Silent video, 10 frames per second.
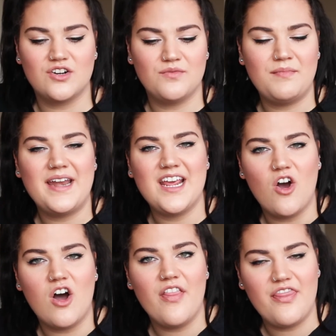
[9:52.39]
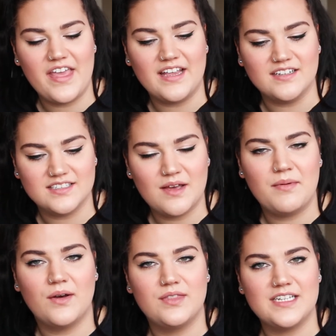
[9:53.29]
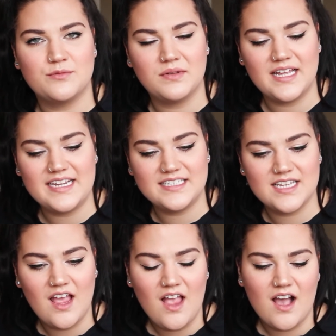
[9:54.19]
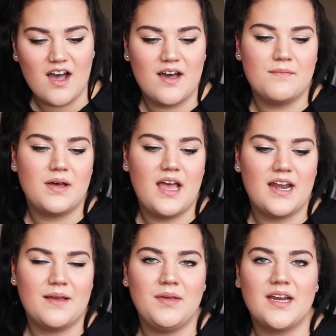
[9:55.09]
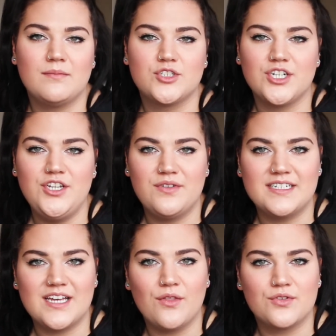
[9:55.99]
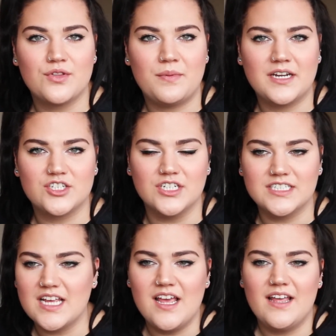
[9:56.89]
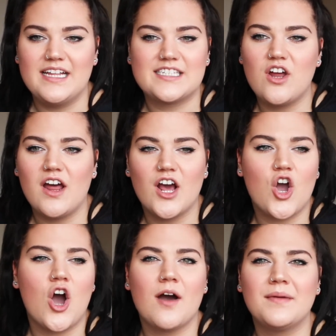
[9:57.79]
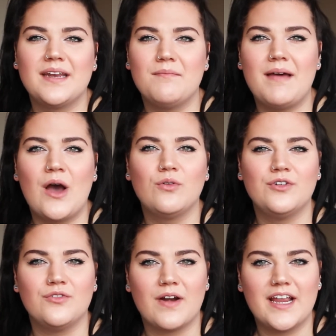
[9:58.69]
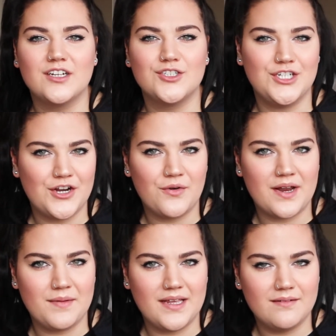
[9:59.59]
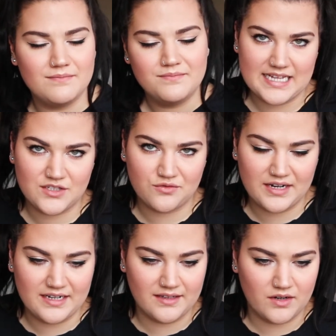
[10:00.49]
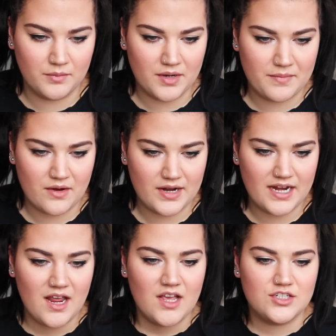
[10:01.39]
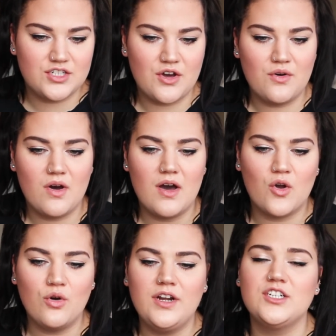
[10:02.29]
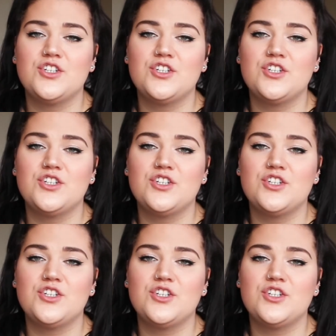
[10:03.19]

are many odd things about this place. And I mean, I'm sure you can tell through the pictures, it's not a common mountain range, you know what I mean? Let's read a little bit about it. So according